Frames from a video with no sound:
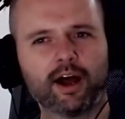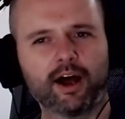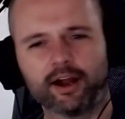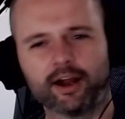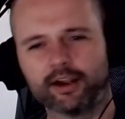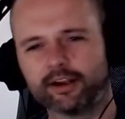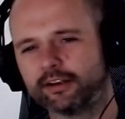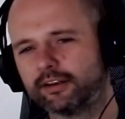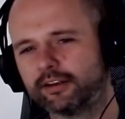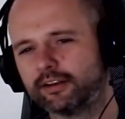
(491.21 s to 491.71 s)

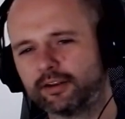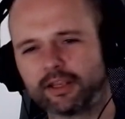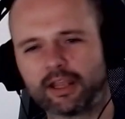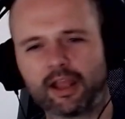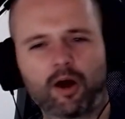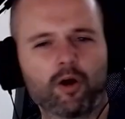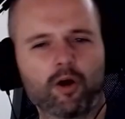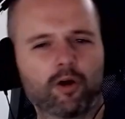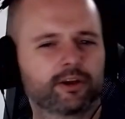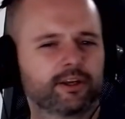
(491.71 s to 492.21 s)
higher like
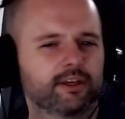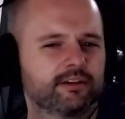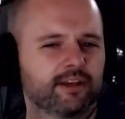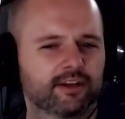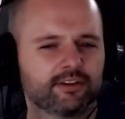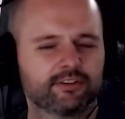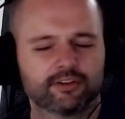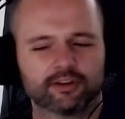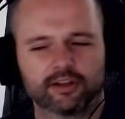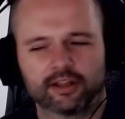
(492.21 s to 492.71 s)

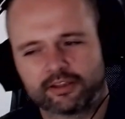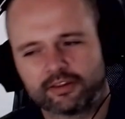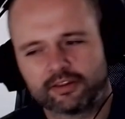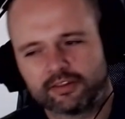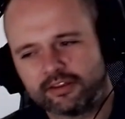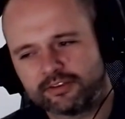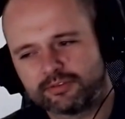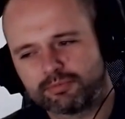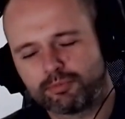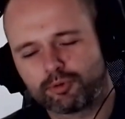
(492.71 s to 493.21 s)
architecture like
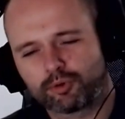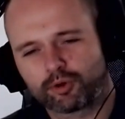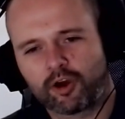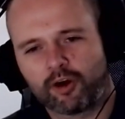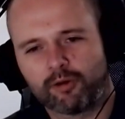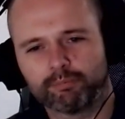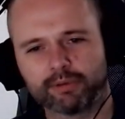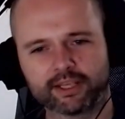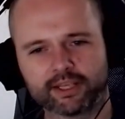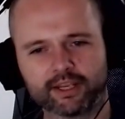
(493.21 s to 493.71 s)
these more
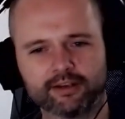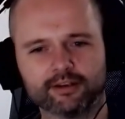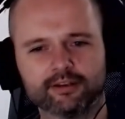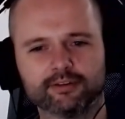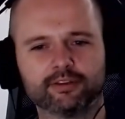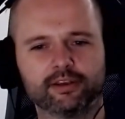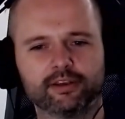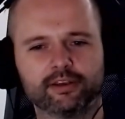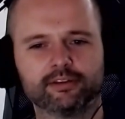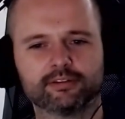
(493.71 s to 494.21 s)
complicated
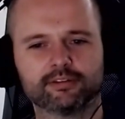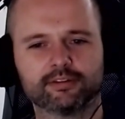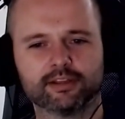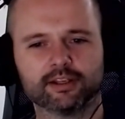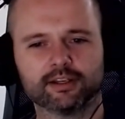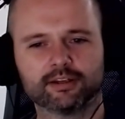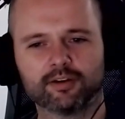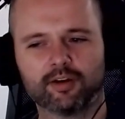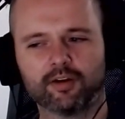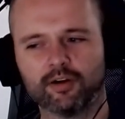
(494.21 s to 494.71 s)
things
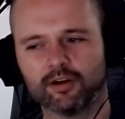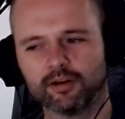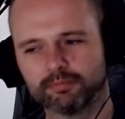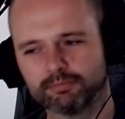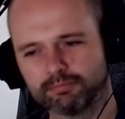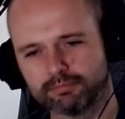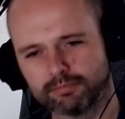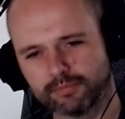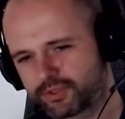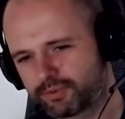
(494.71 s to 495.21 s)
that are
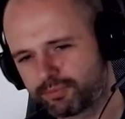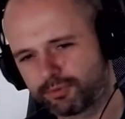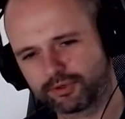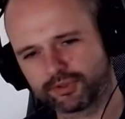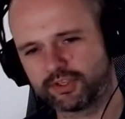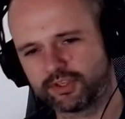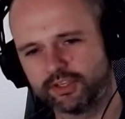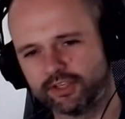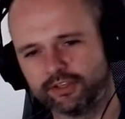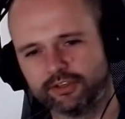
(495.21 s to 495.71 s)
much more
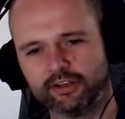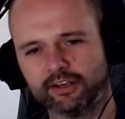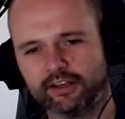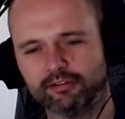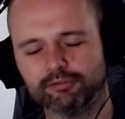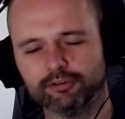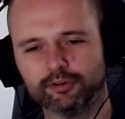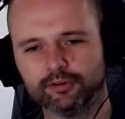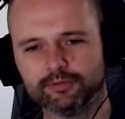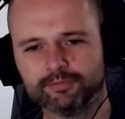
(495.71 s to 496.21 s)
senior
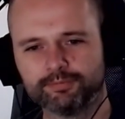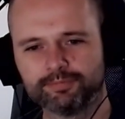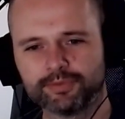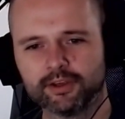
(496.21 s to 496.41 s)
level